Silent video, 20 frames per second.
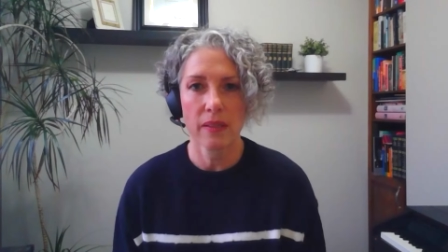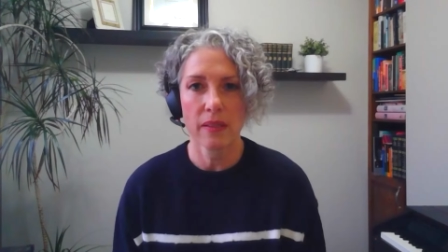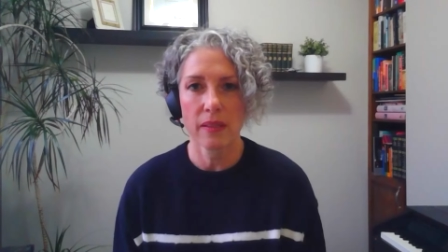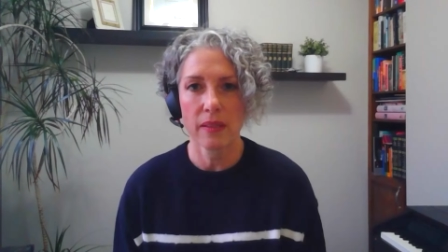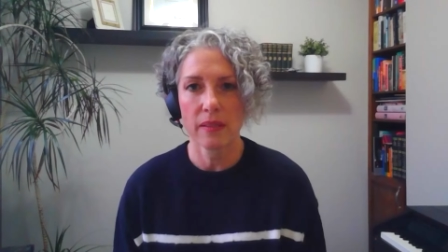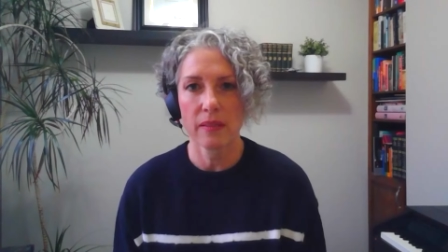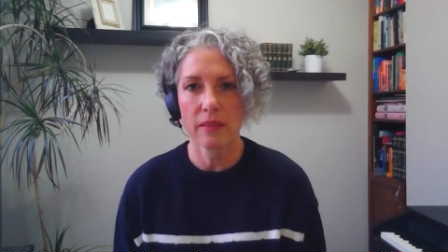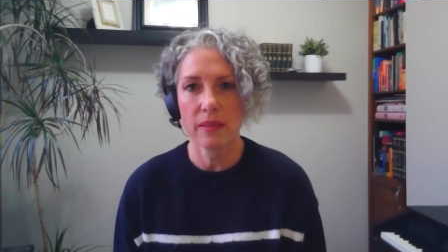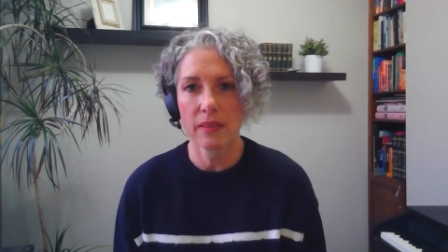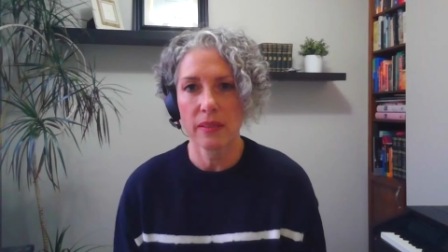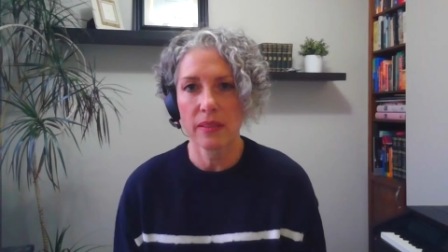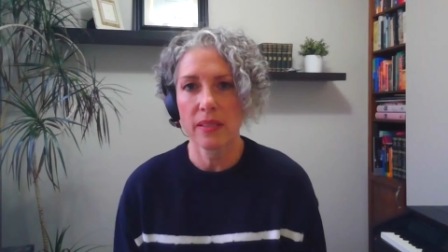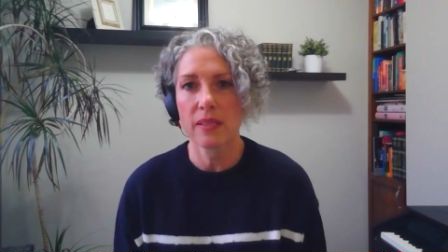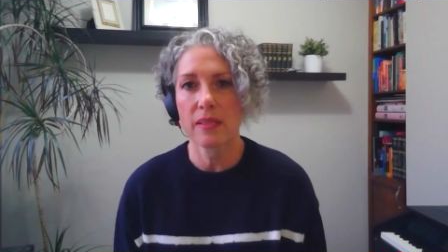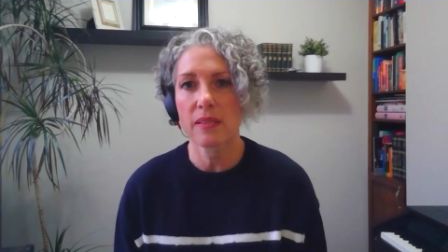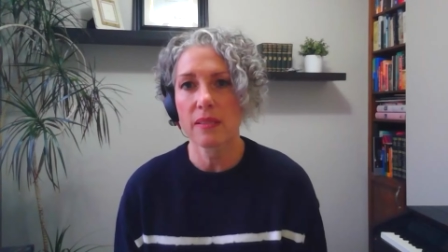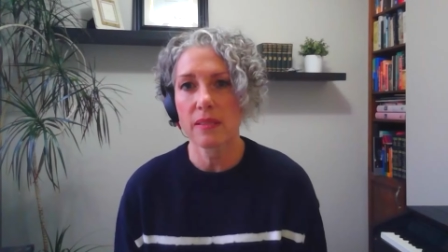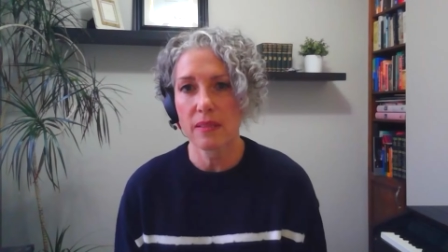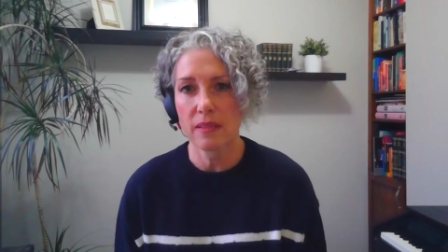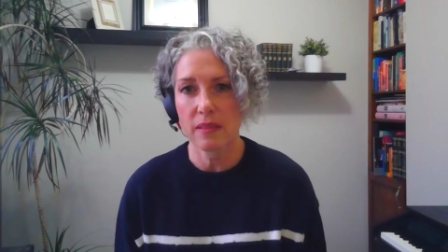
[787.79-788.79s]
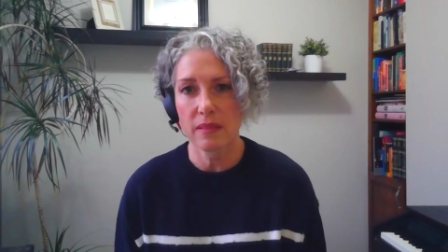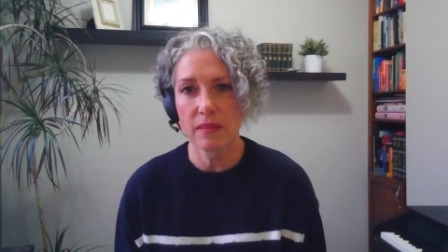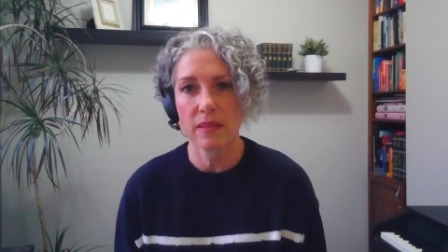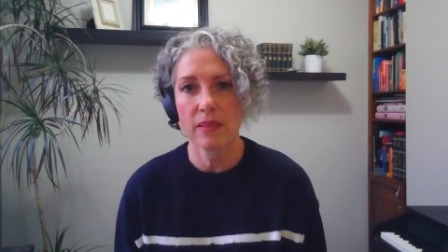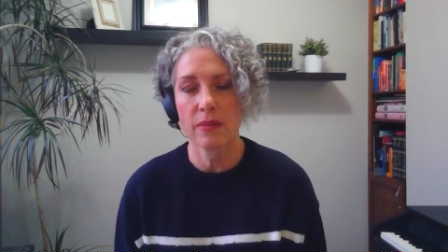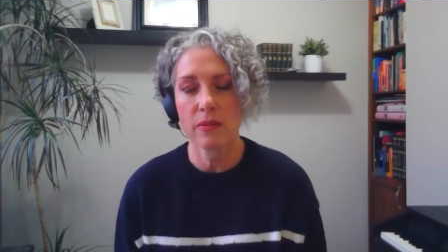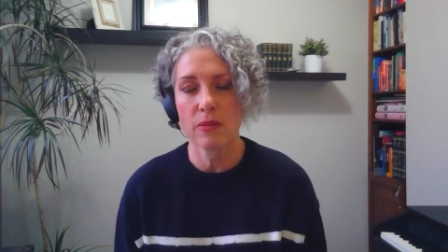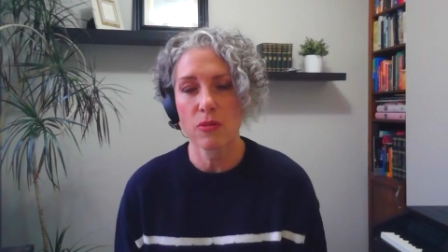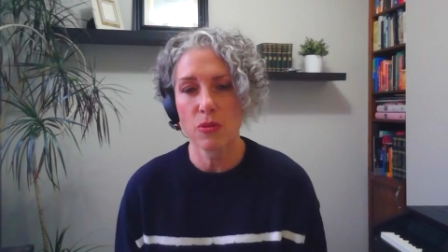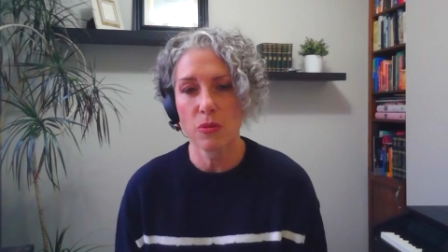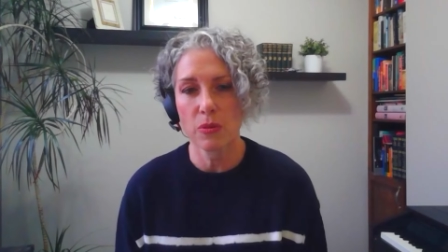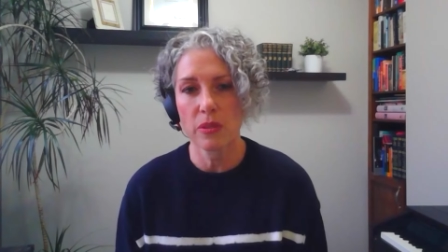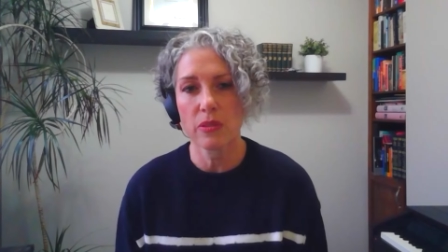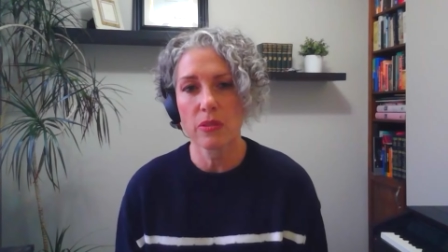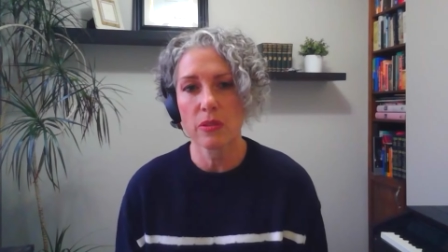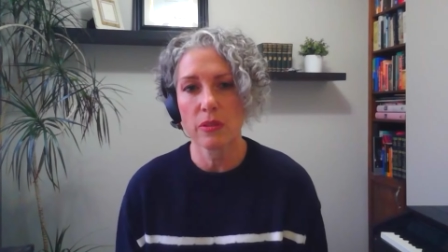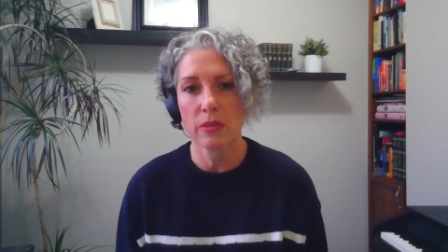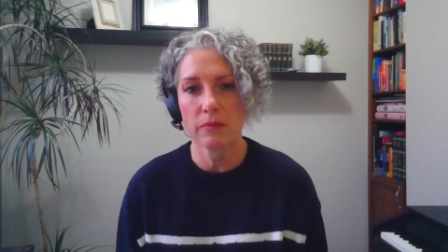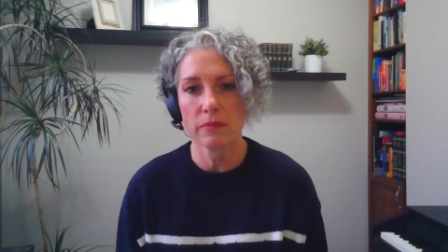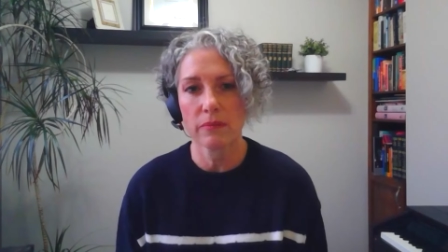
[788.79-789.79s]
that at least in the short
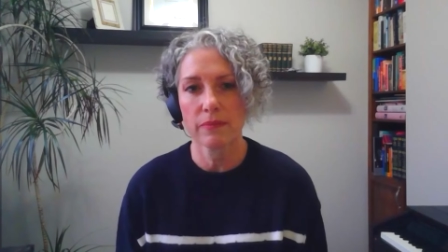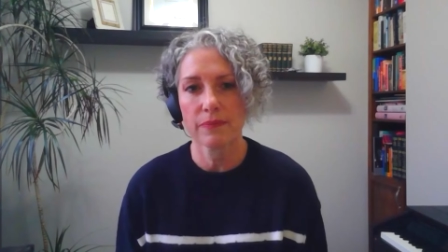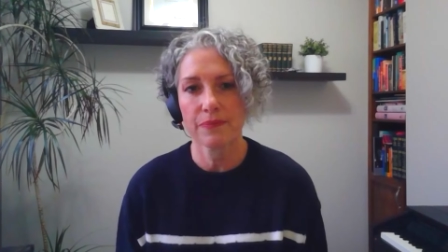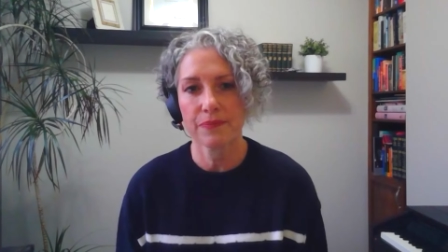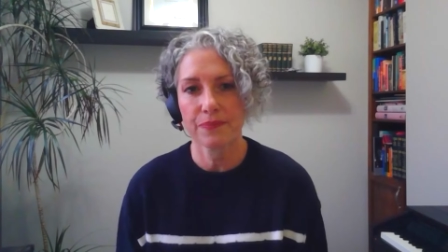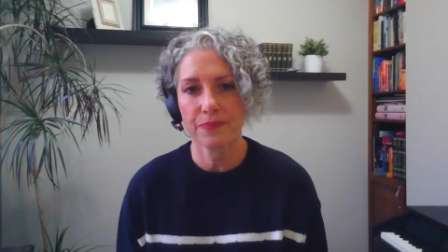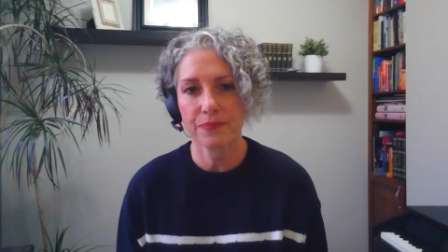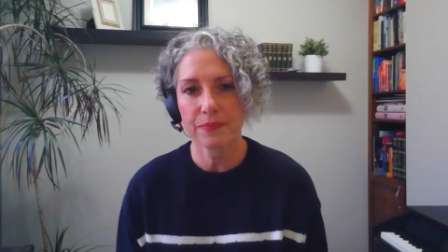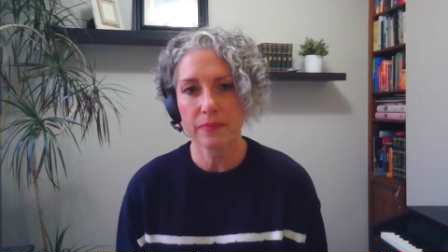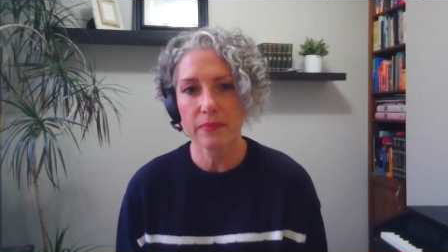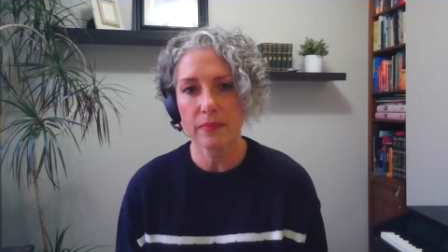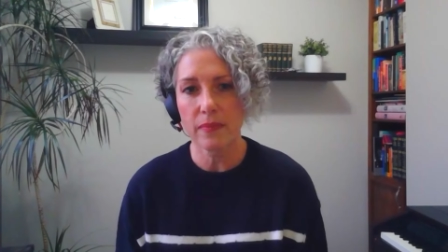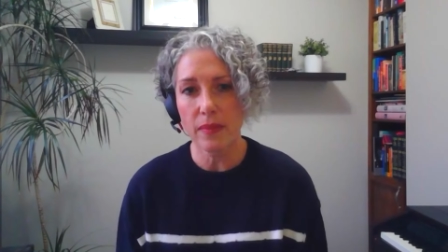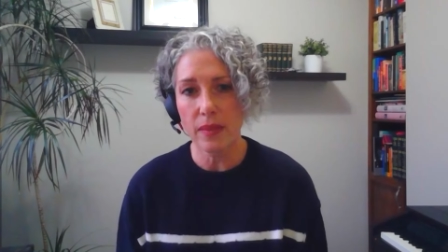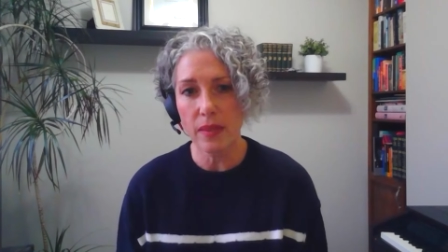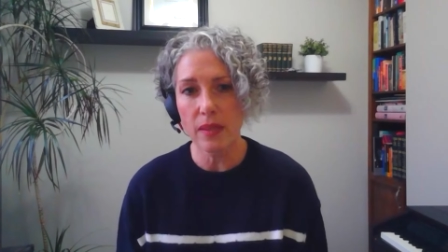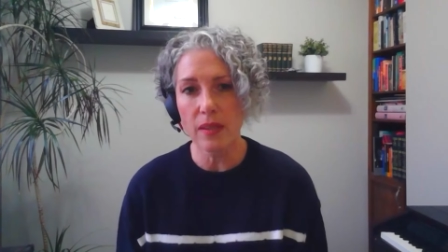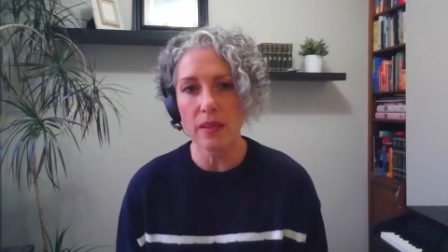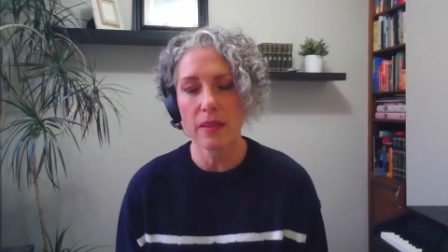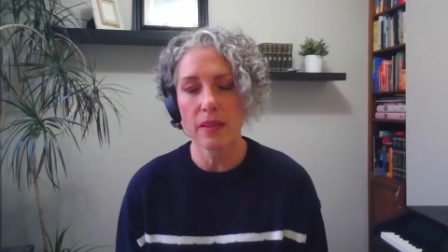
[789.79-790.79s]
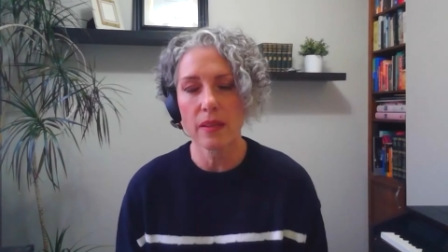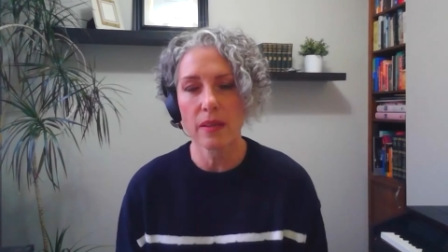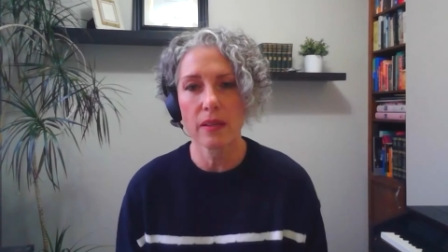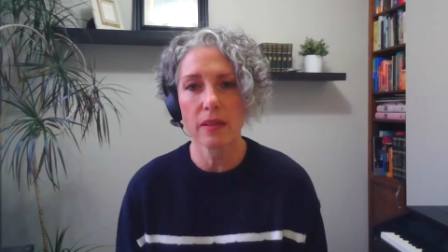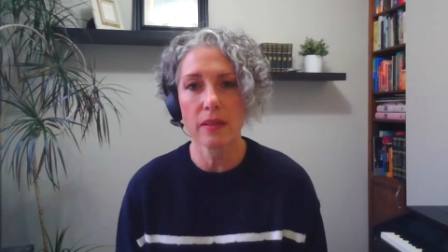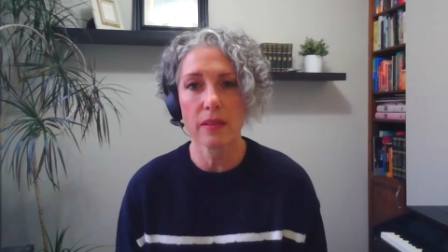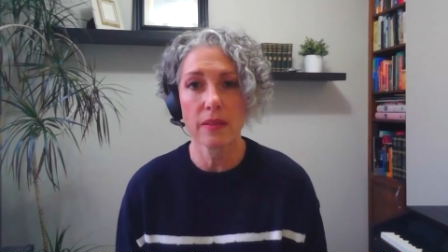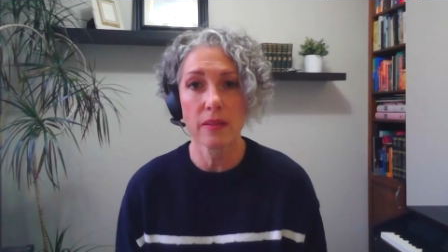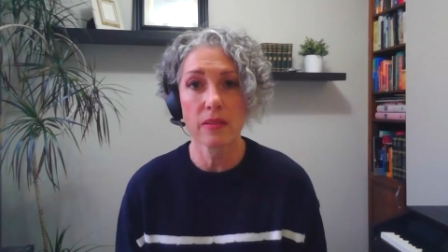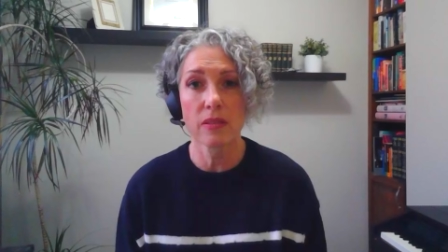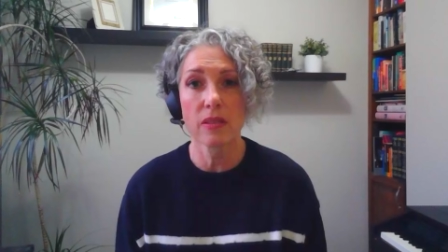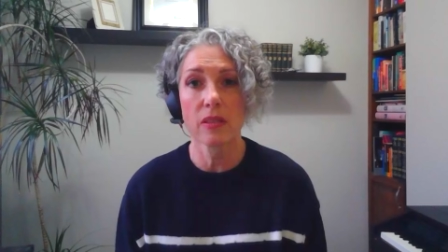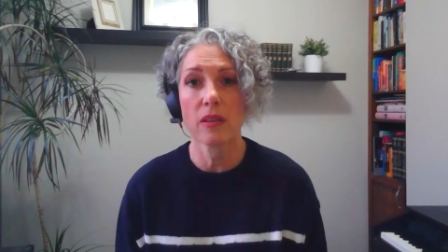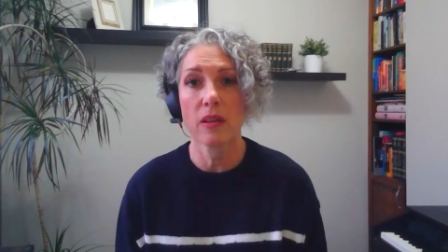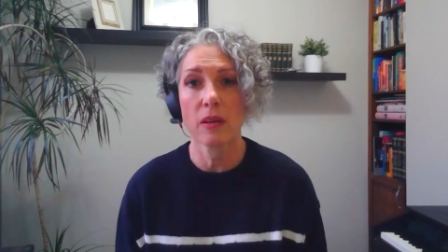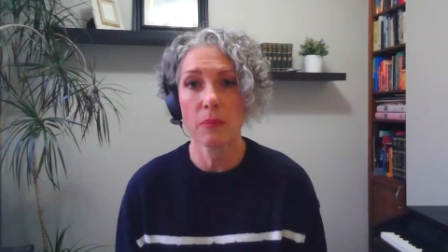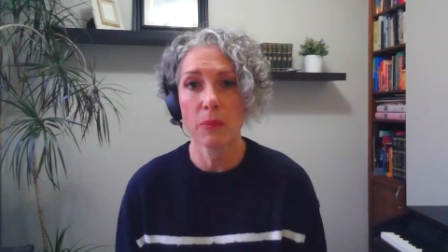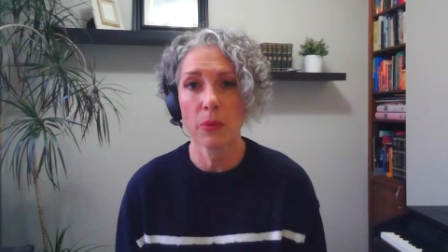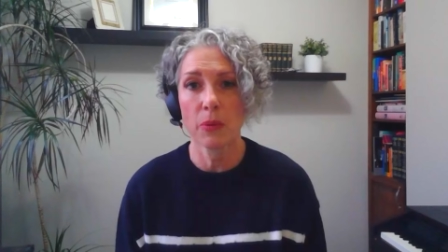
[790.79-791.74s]
term, there's a lot